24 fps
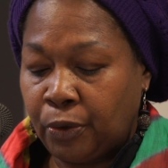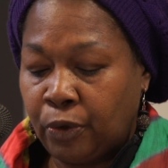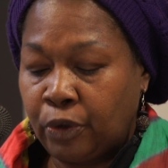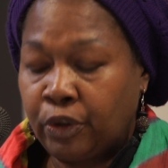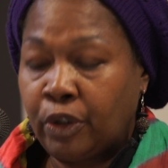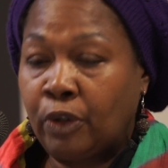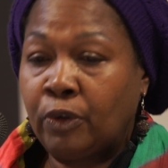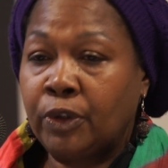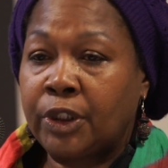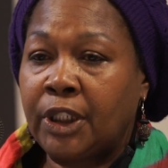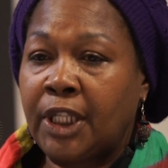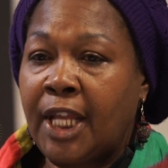during
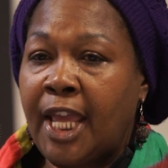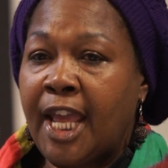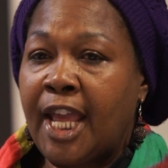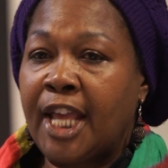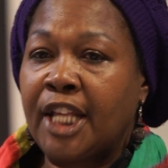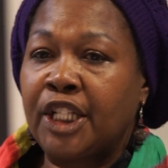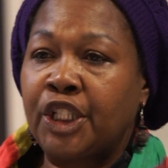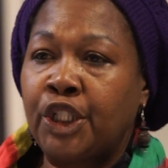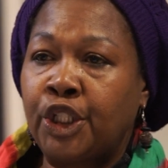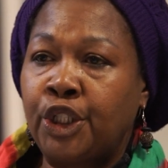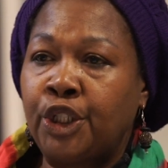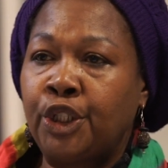those
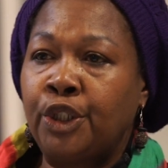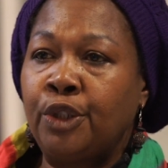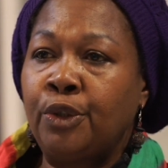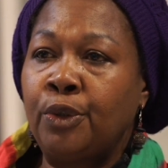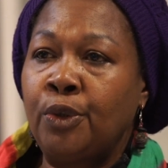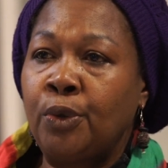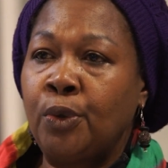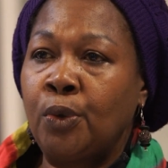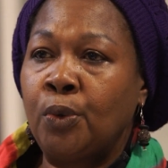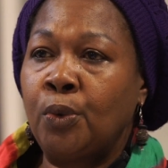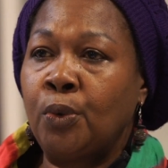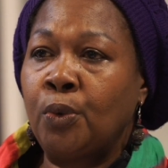last
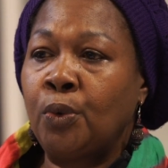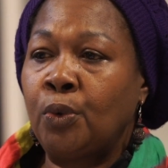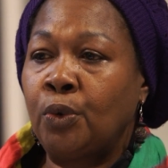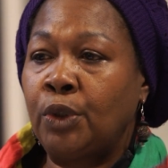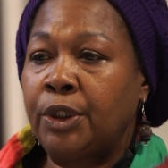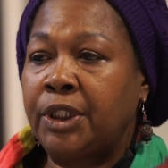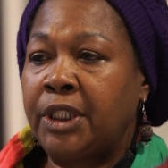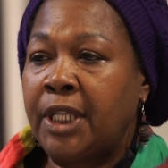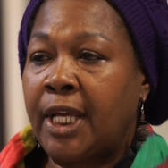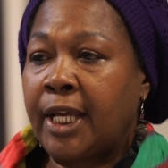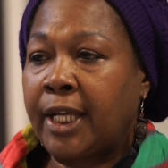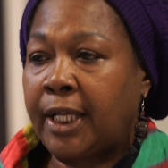two
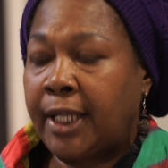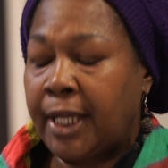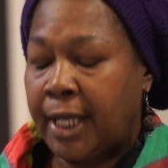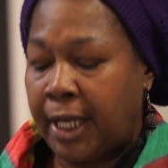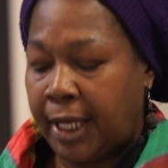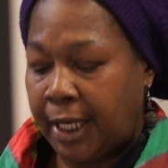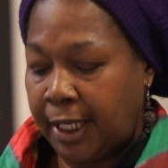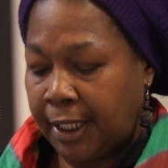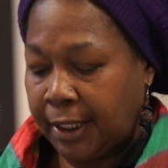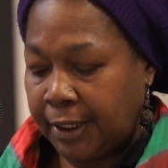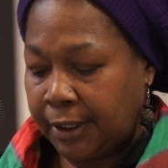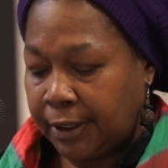
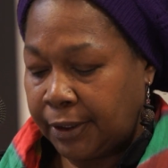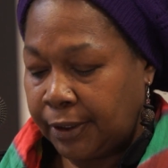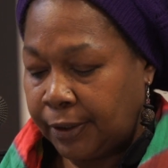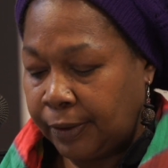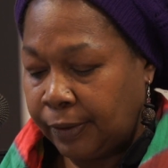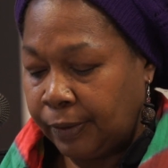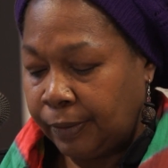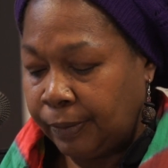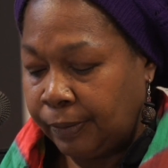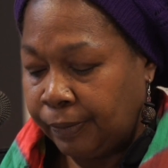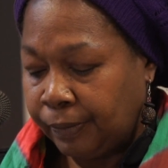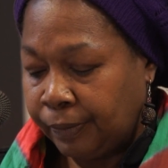decades.
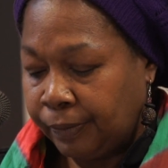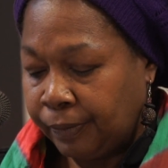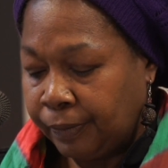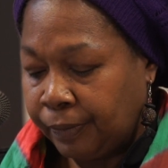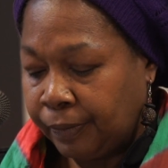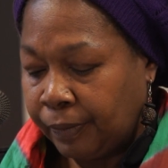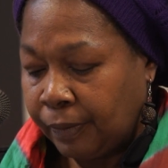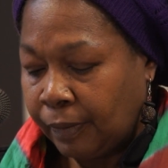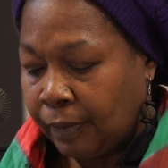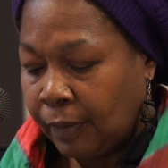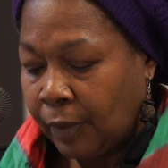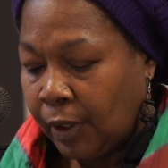
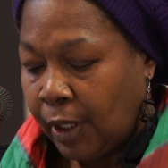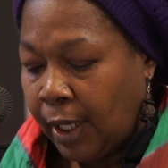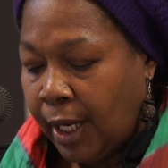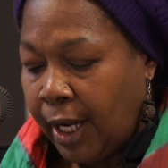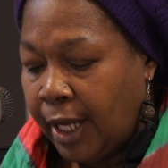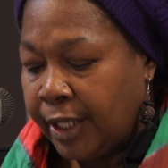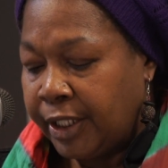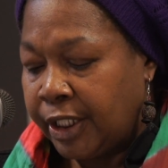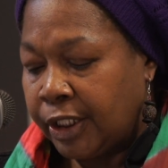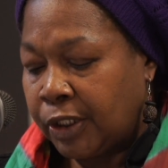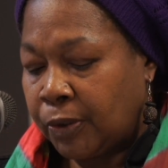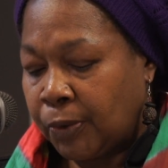
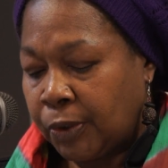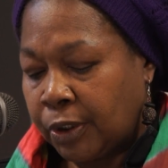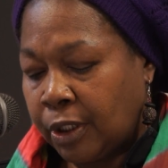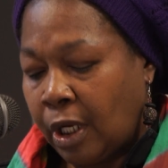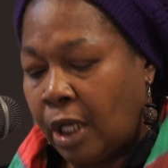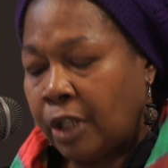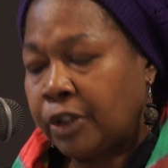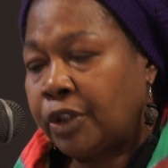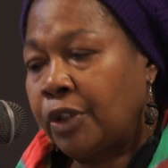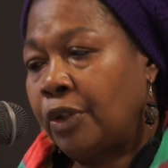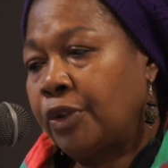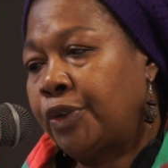And this was
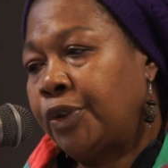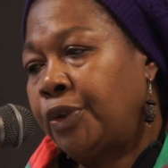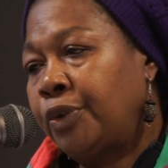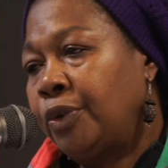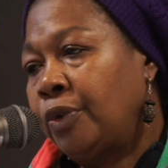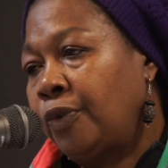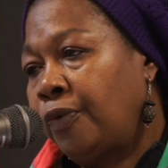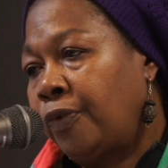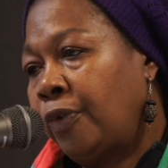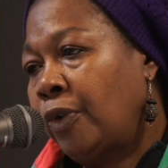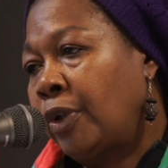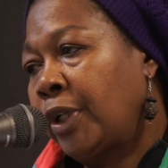also
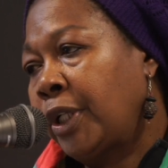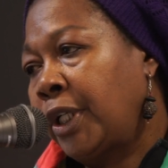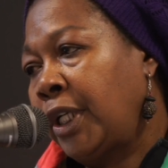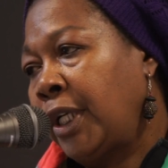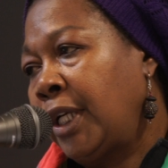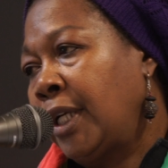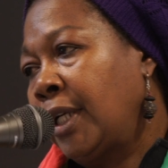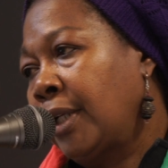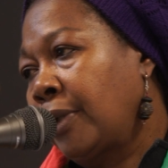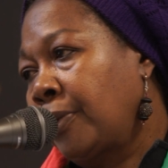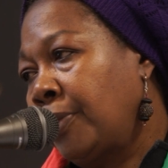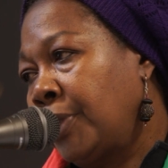true for,
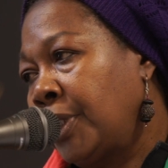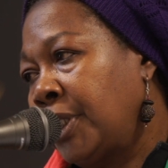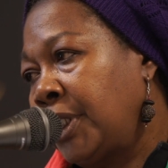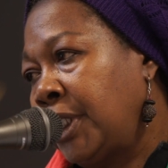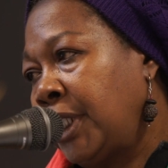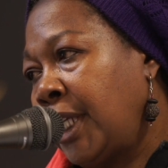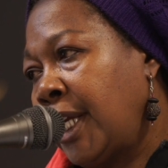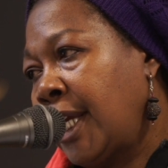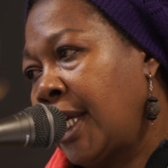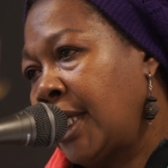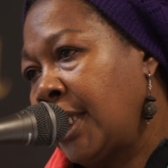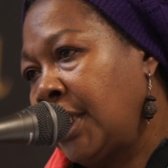again,
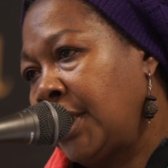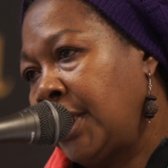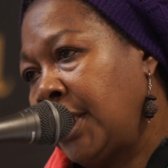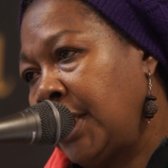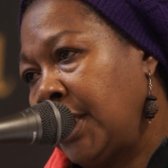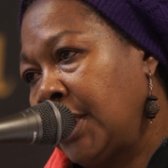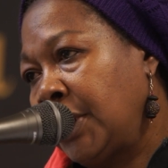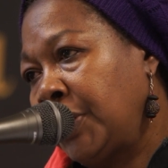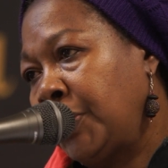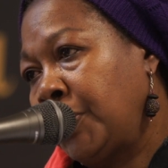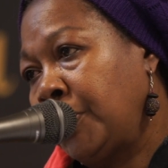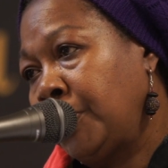
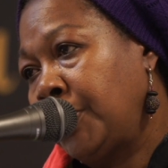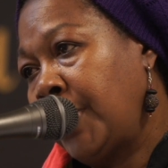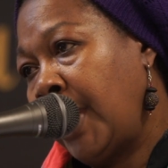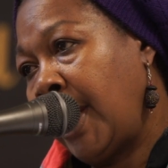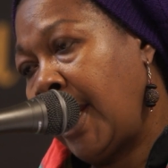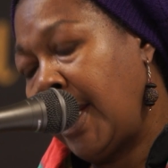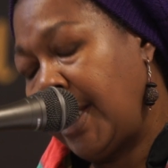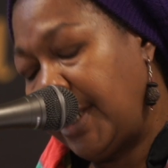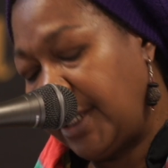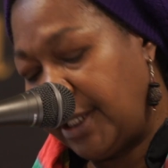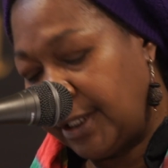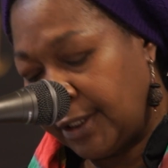Christianity and
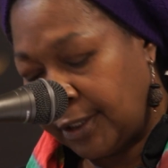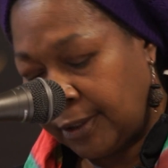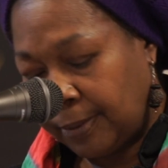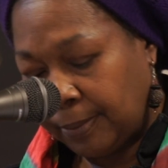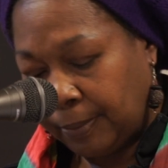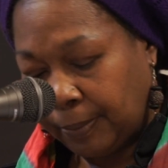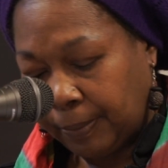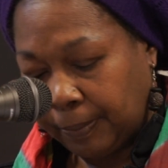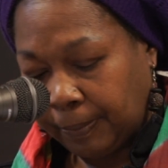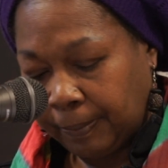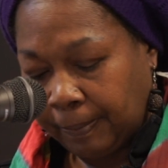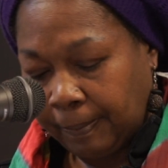
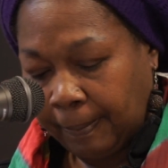Judaism.